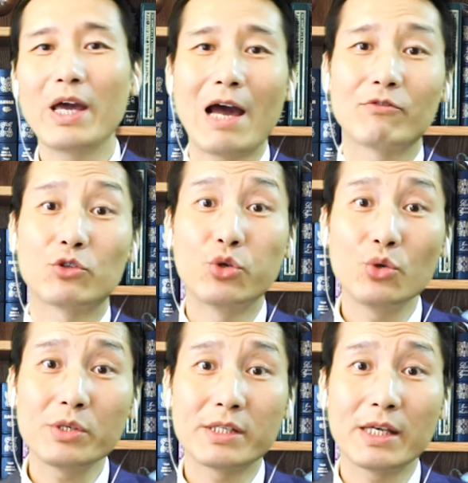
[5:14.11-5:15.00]
We have
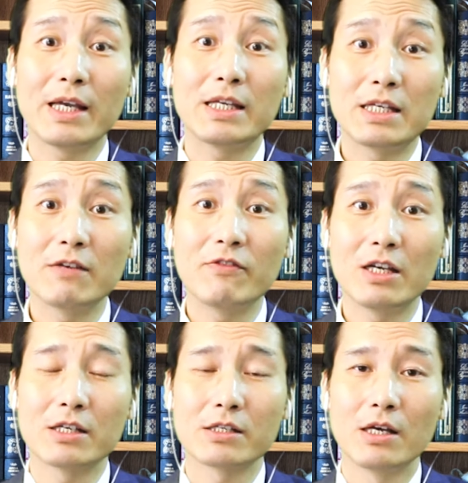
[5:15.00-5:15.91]
two
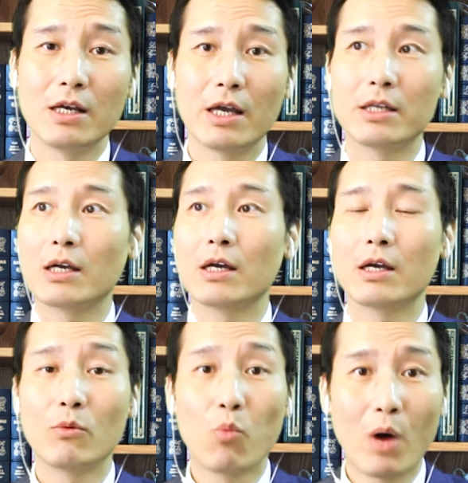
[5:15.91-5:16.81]
CCTVs
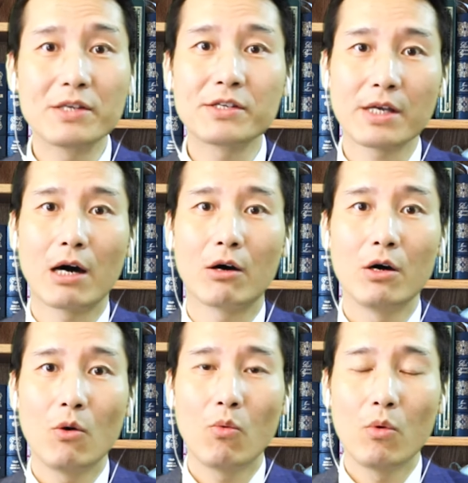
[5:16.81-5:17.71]
in one
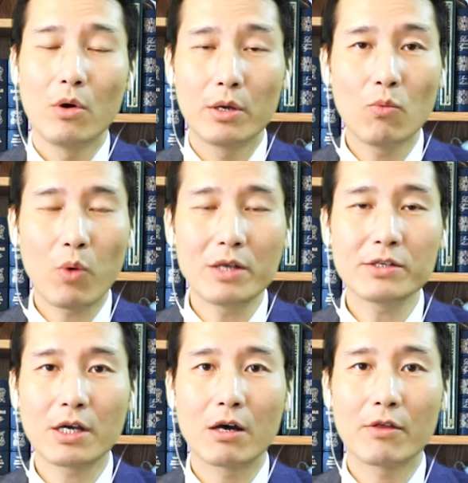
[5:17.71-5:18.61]
cell. In
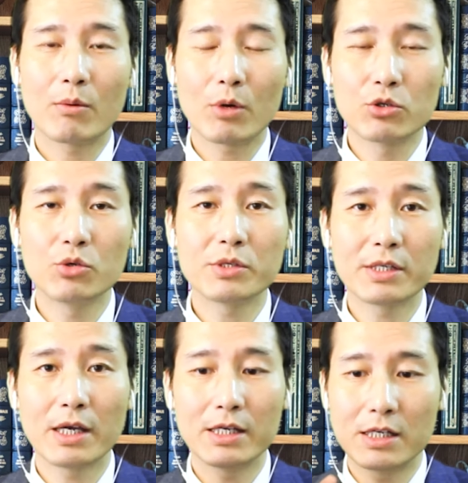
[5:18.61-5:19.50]
one cell, there are two
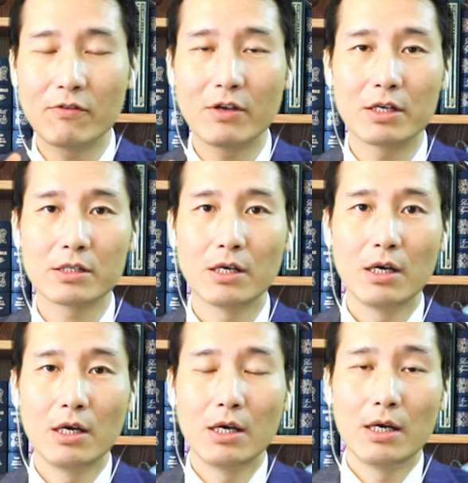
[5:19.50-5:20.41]
CCTVs.
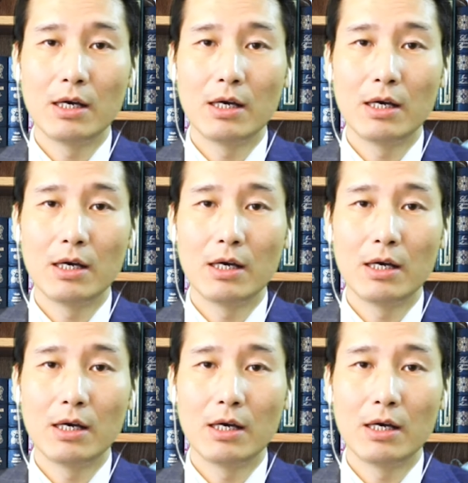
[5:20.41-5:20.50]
